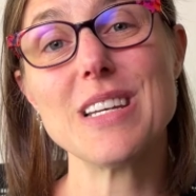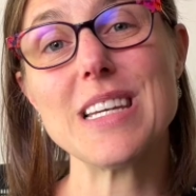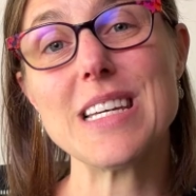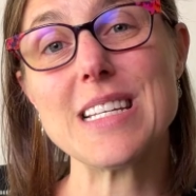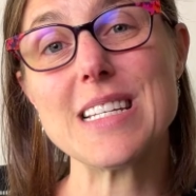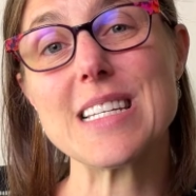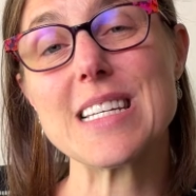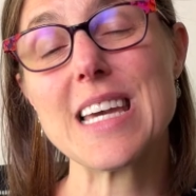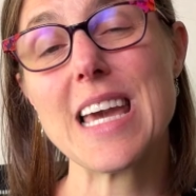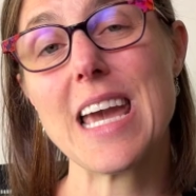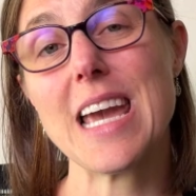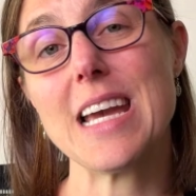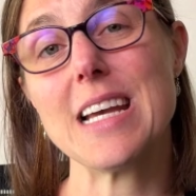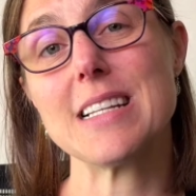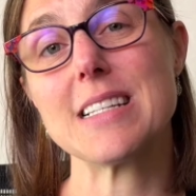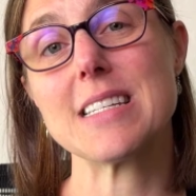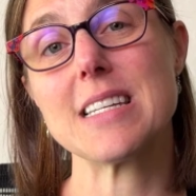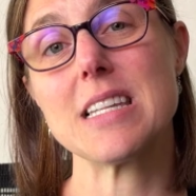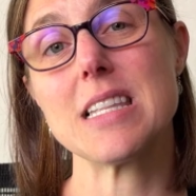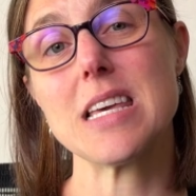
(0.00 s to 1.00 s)

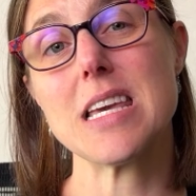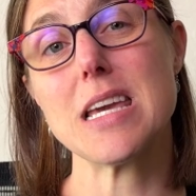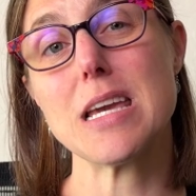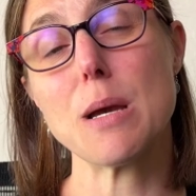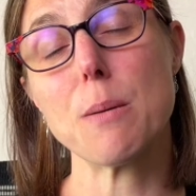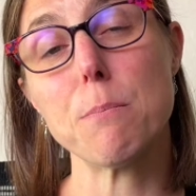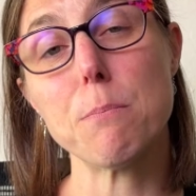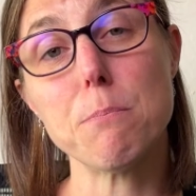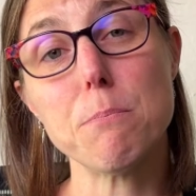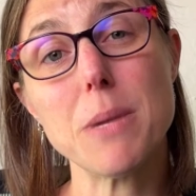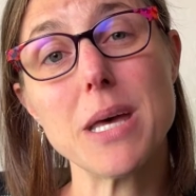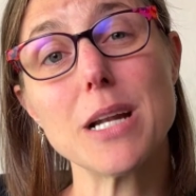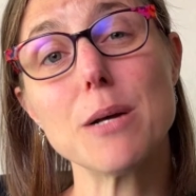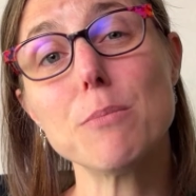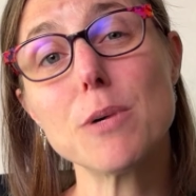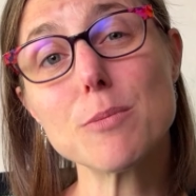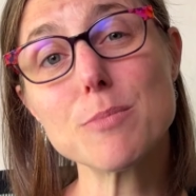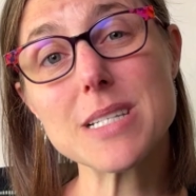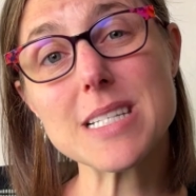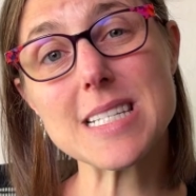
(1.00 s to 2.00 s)
indicates the
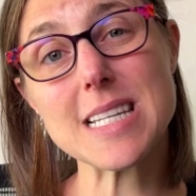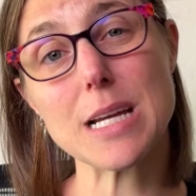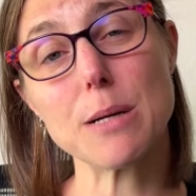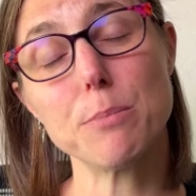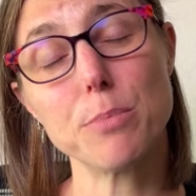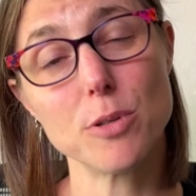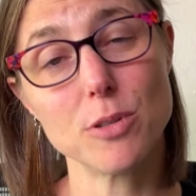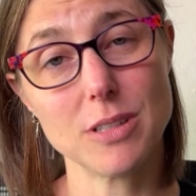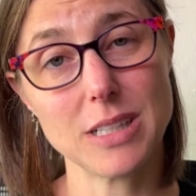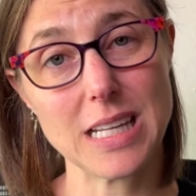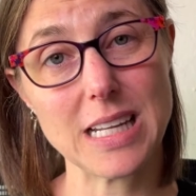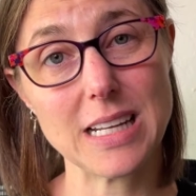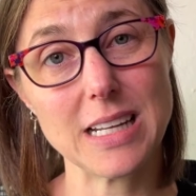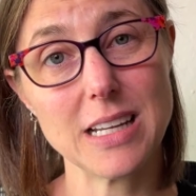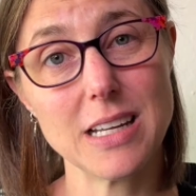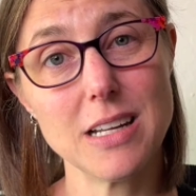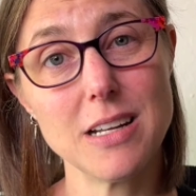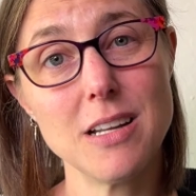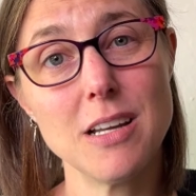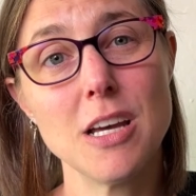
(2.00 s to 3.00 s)
minimum sample
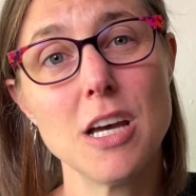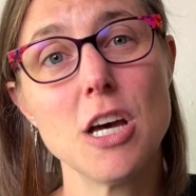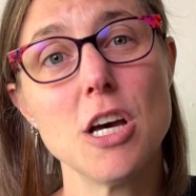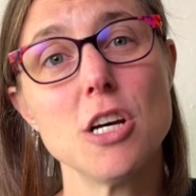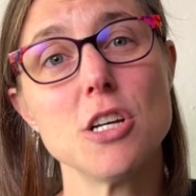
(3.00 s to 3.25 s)
needed